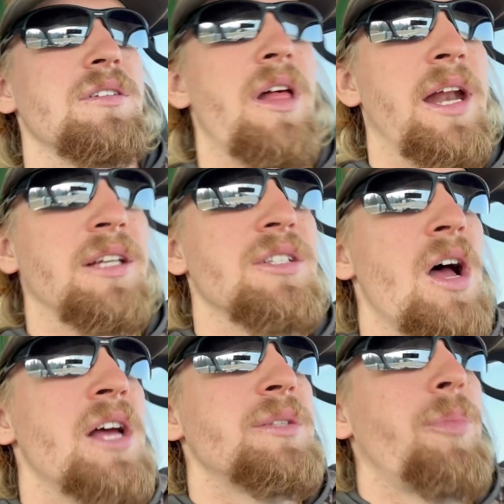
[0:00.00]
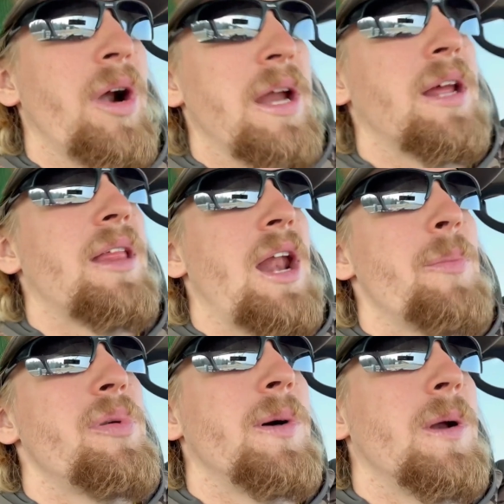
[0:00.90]
that exhaust brake that I
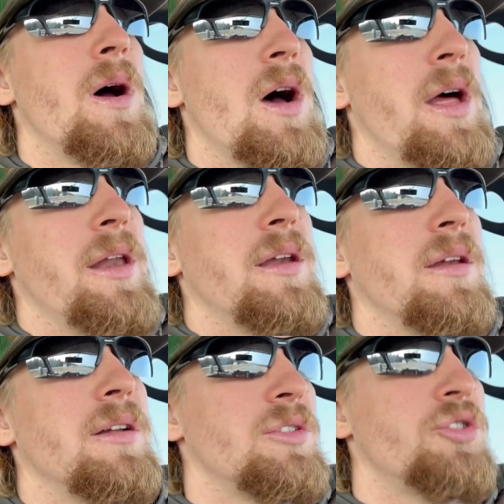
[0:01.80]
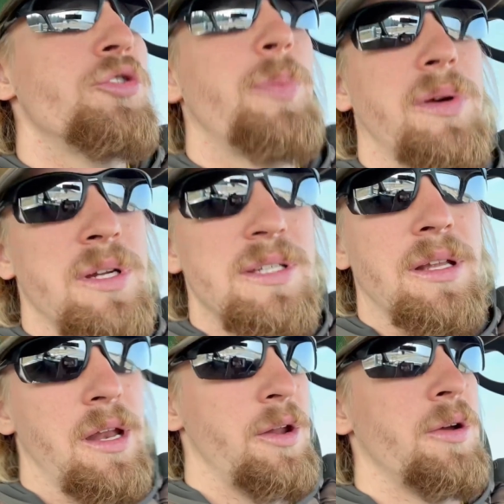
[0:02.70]
put on, super easy
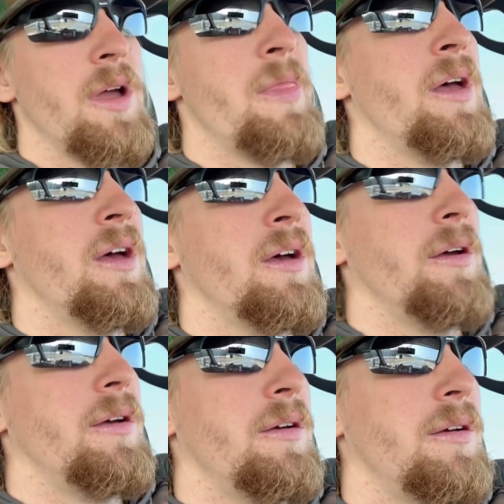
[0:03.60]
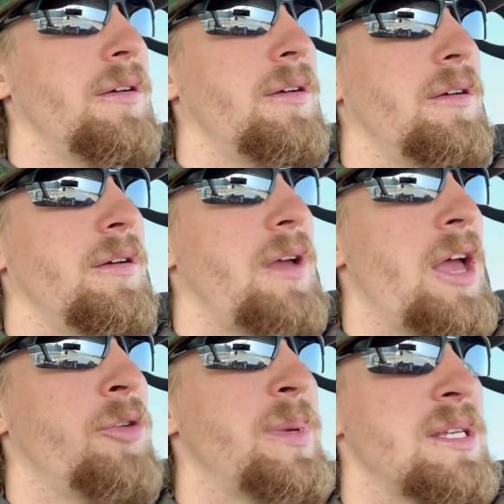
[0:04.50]
to do, and the
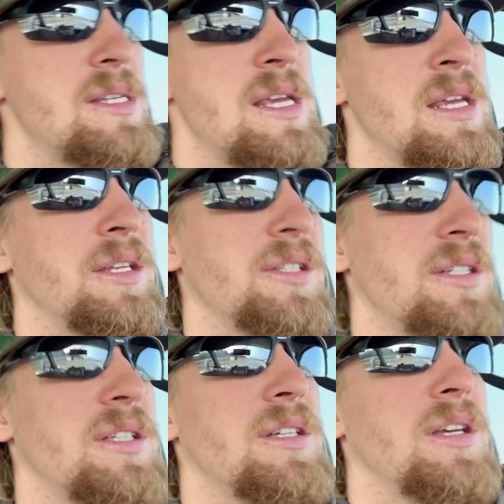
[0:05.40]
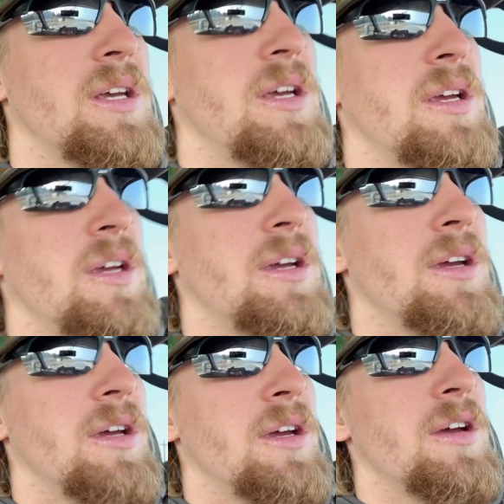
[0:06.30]
LBZs
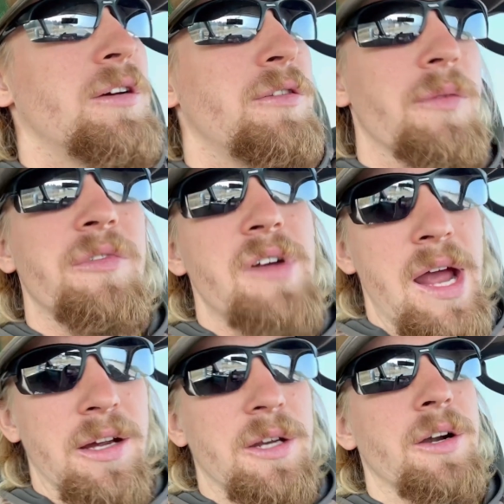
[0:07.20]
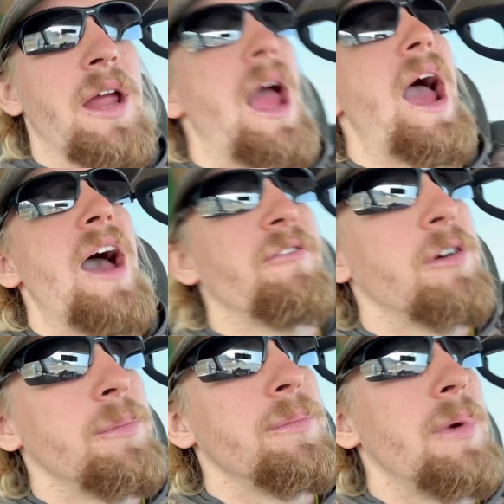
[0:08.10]
from factory have
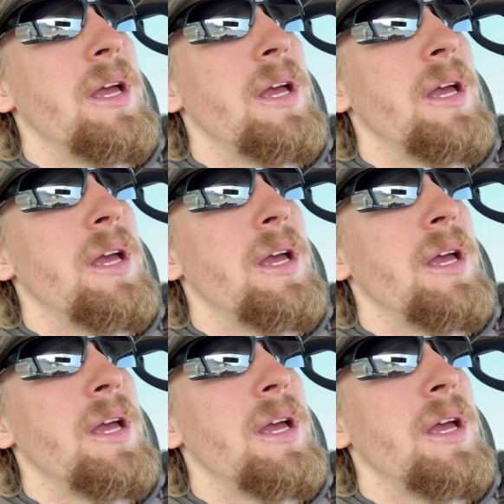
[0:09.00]
them